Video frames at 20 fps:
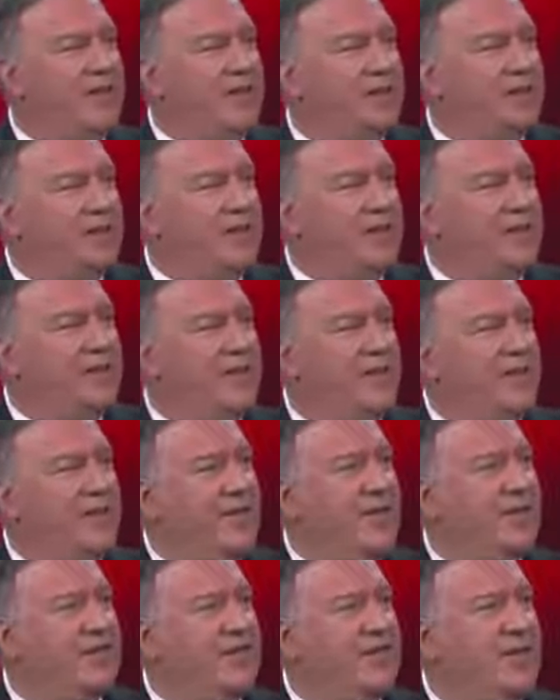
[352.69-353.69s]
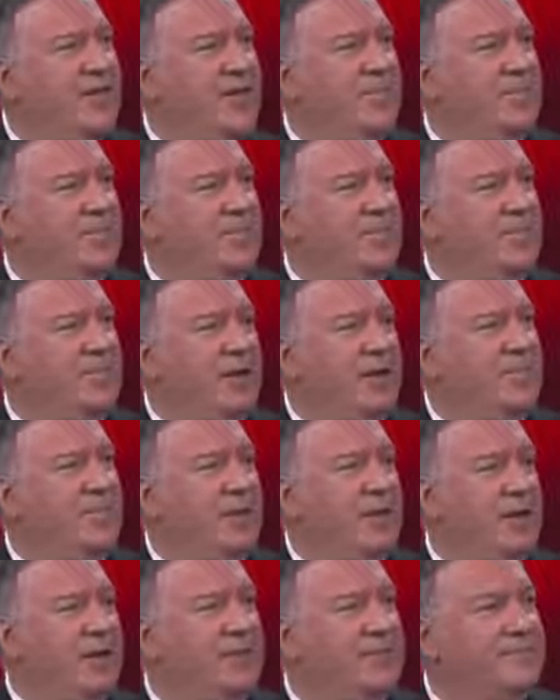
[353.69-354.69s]
they destroyed 10,000 jobs in a
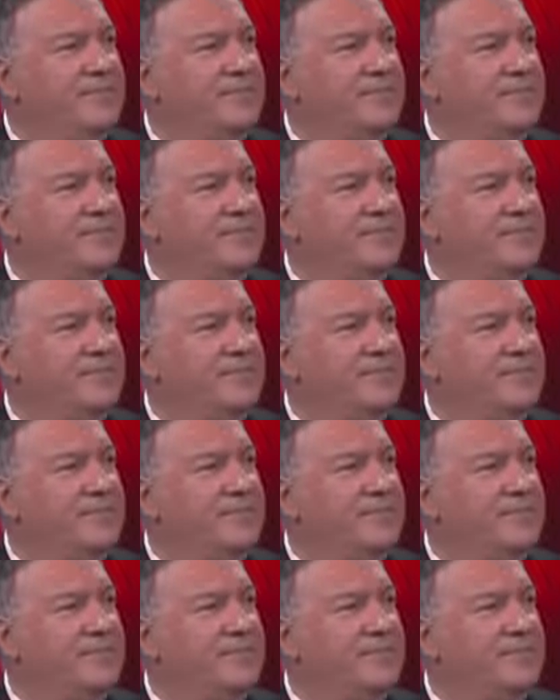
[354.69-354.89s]
pipeline.